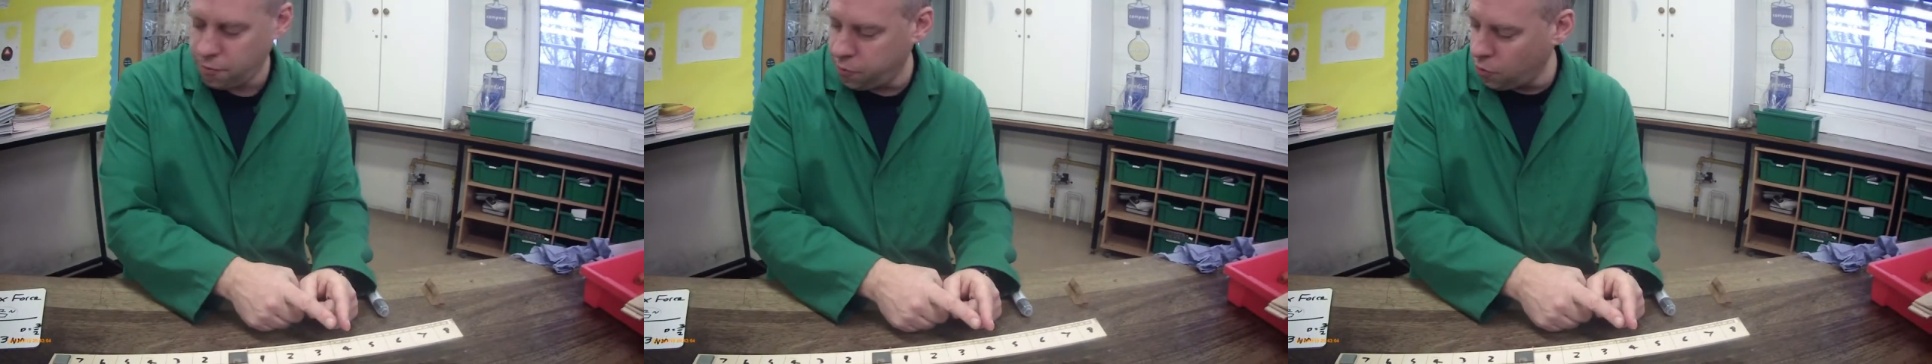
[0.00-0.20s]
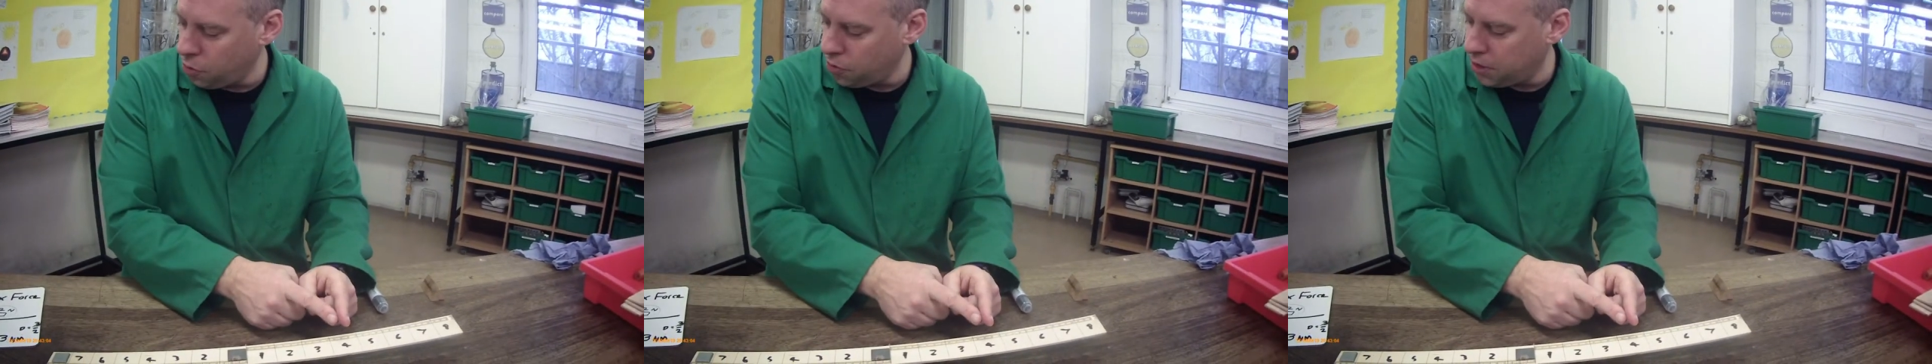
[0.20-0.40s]

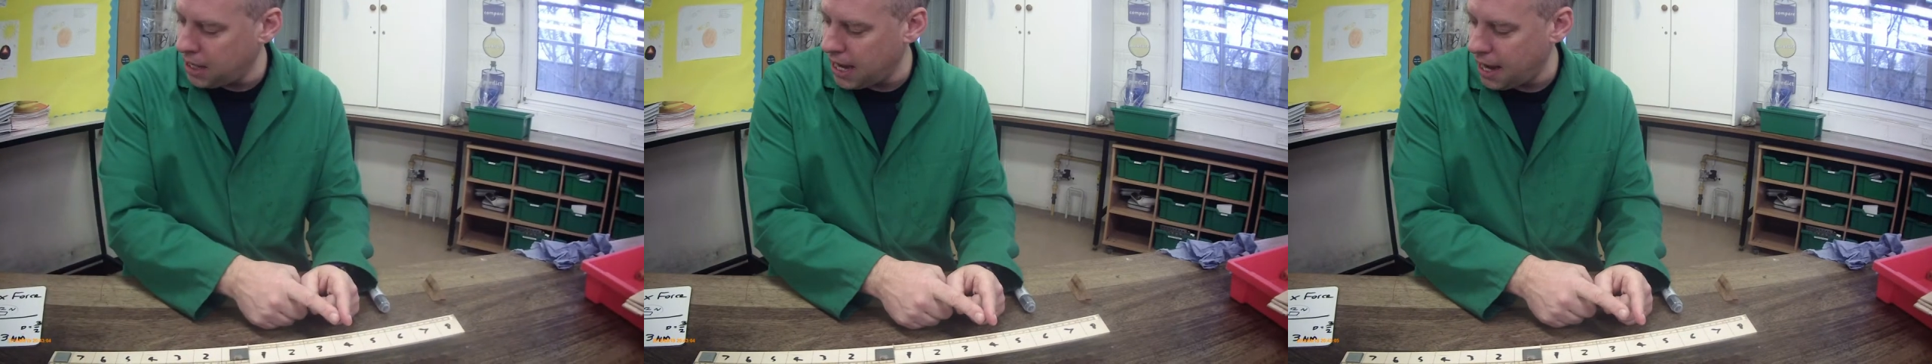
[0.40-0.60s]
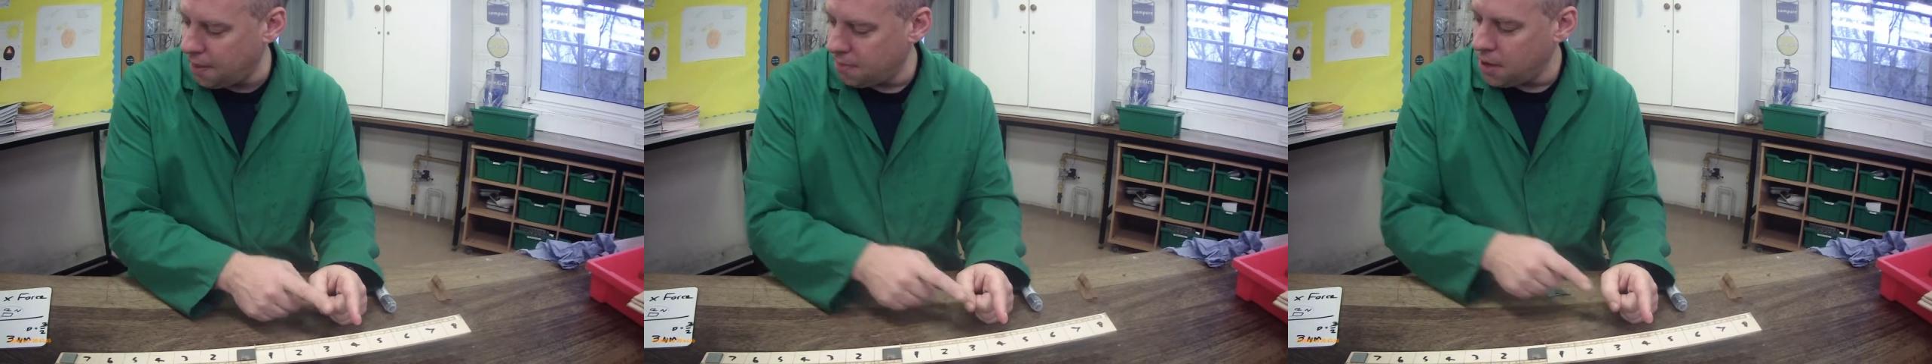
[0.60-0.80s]
4
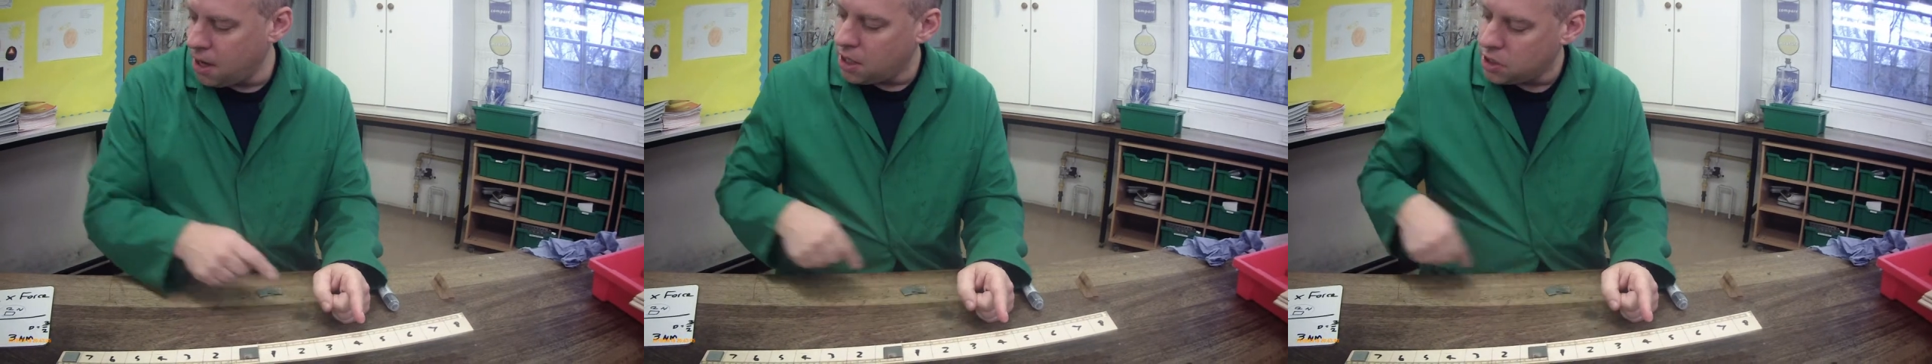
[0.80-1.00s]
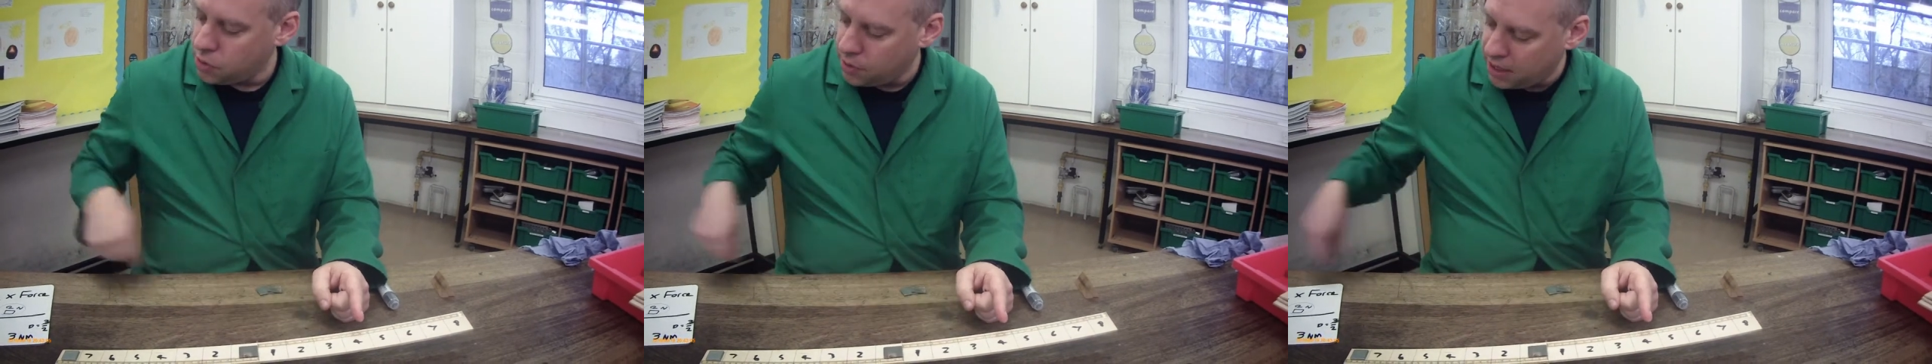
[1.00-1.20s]
there.
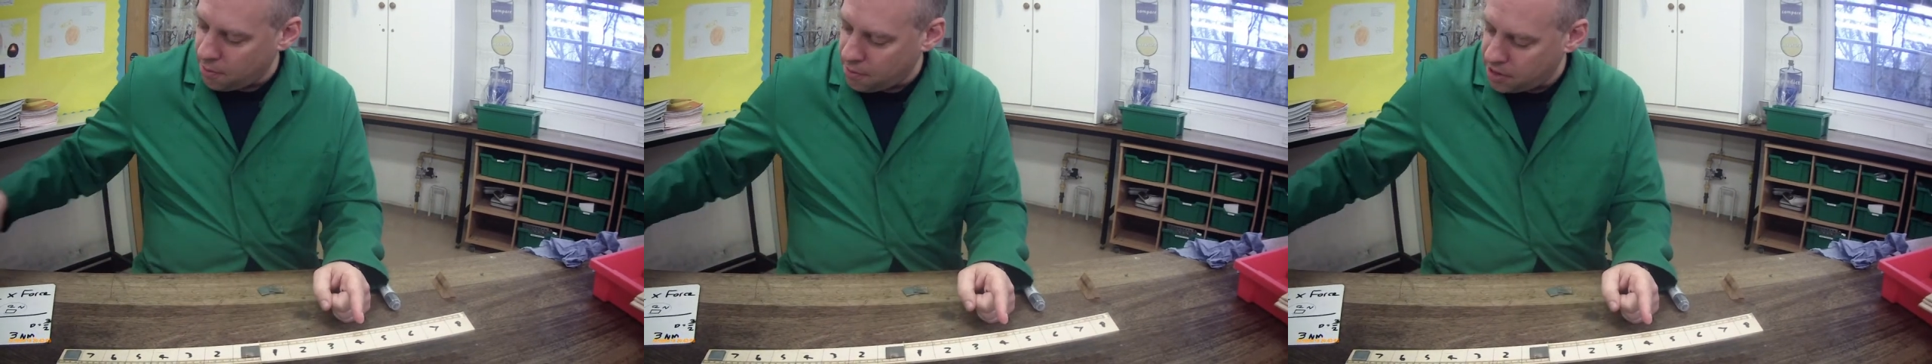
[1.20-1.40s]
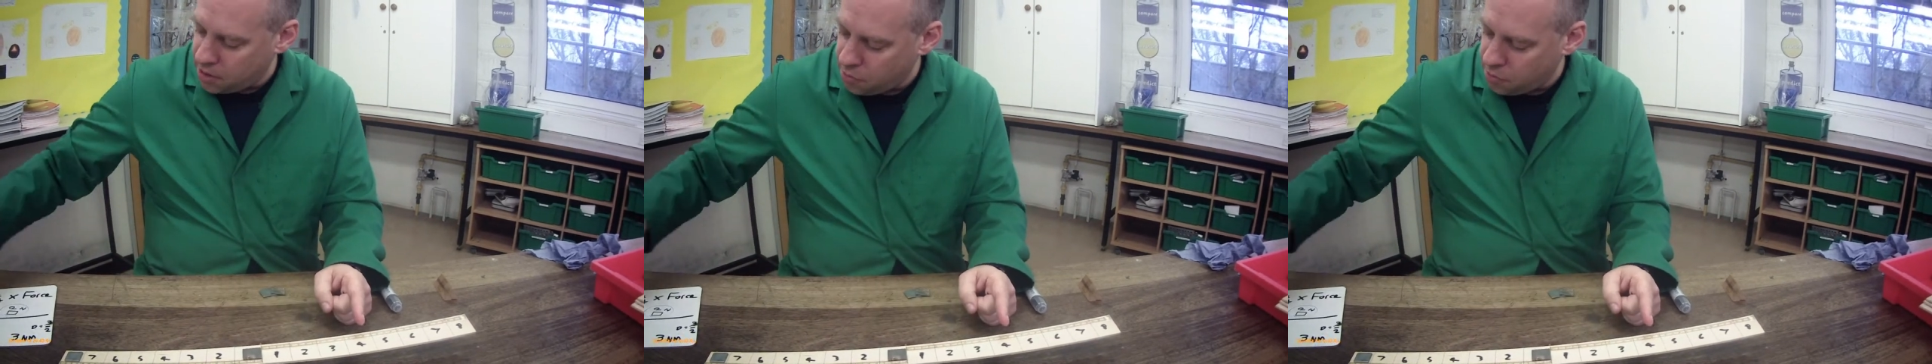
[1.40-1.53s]
So again, we can